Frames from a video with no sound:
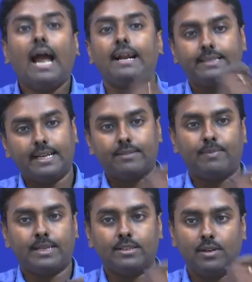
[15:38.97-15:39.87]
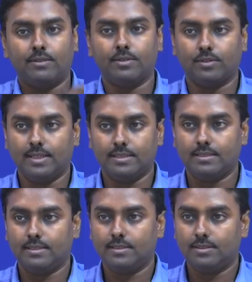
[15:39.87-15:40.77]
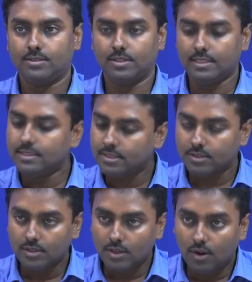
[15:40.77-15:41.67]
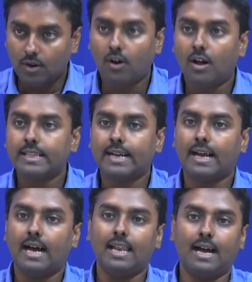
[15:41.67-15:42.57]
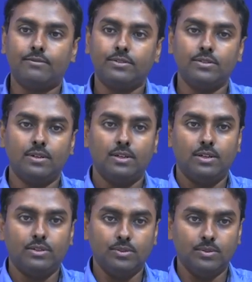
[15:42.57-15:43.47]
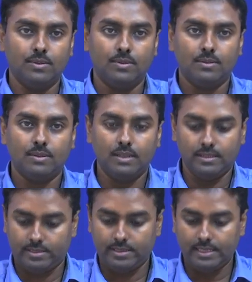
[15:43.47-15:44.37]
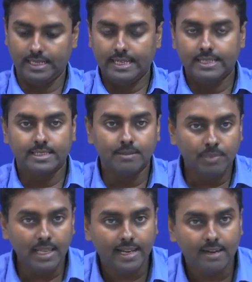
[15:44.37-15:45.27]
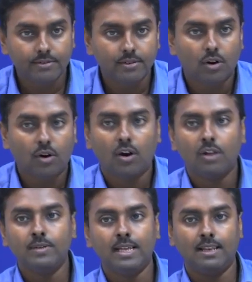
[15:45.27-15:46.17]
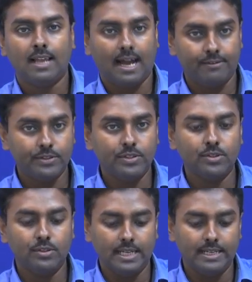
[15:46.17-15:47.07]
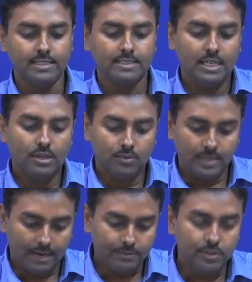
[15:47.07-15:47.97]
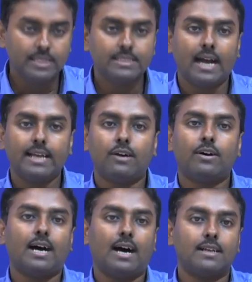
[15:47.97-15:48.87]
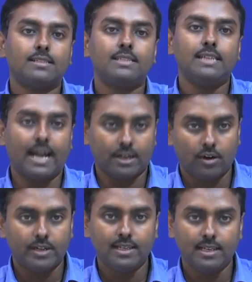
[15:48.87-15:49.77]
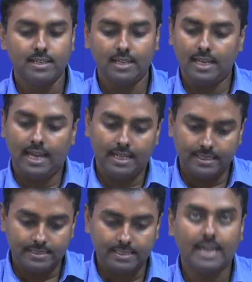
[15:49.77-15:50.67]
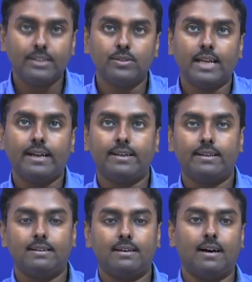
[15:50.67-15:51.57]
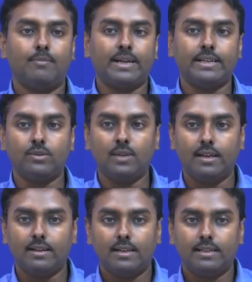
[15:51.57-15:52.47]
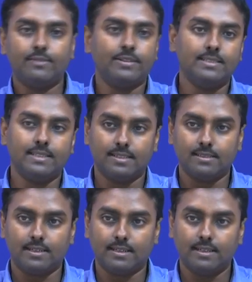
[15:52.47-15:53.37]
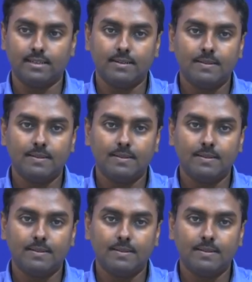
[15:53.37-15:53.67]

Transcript: at that particular frequency. So, this is all that I will have to do. It is simple enough. All we will have to do is we have to design our RC accordingly and then try to get a particular differentiation circuit.